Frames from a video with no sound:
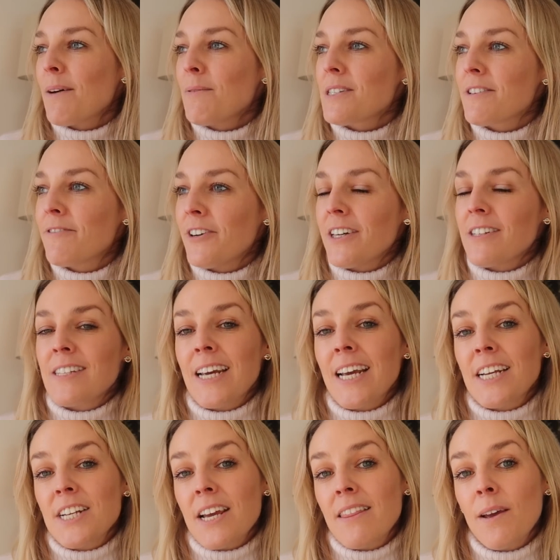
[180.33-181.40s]
That was the first
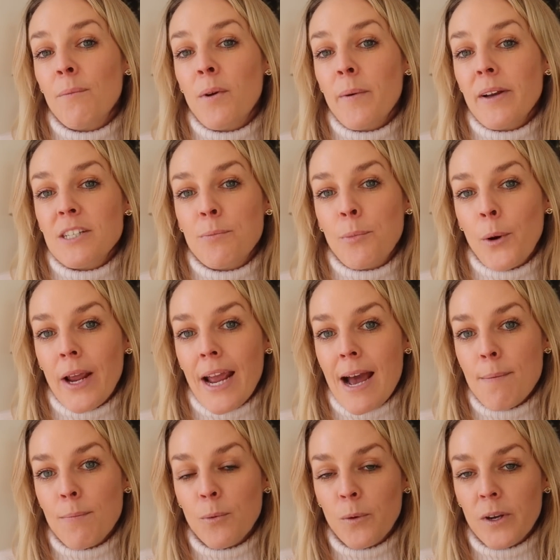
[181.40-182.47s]
stage, and then we went to
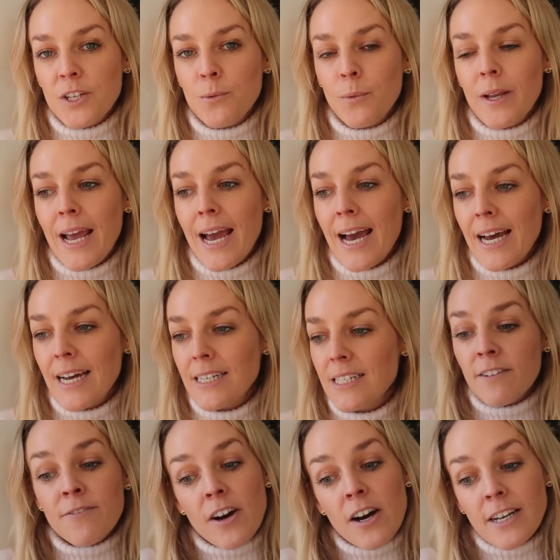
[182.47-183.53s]
pre-app, which we had
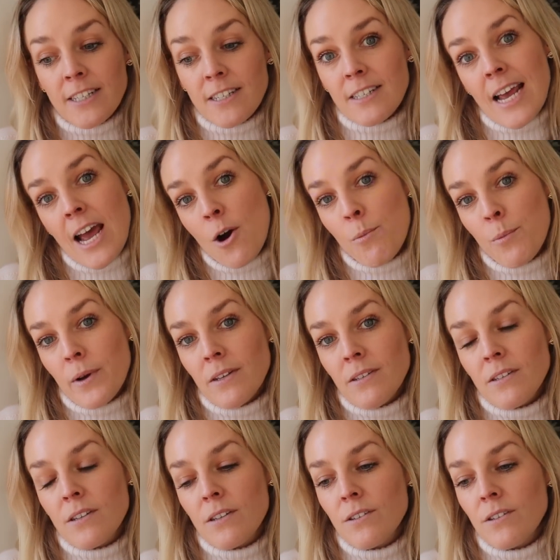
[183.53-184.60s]
an advisor to help us.